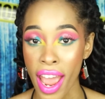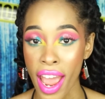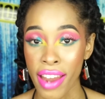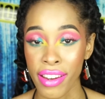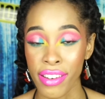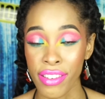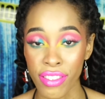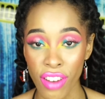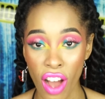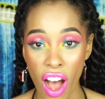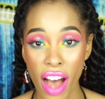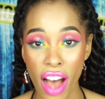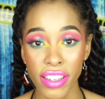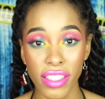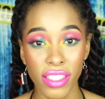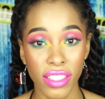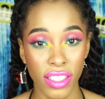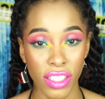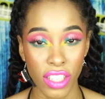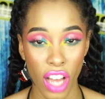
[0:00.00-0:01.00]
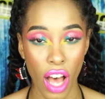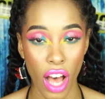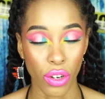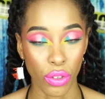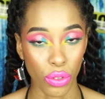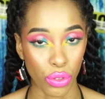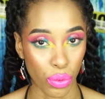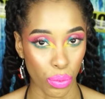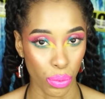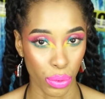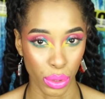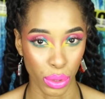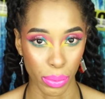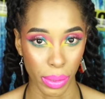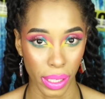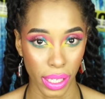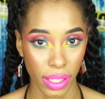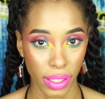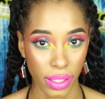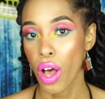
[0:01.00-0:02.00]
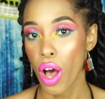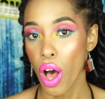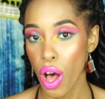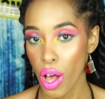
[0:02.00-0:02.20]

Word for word: and not Donald Ruby.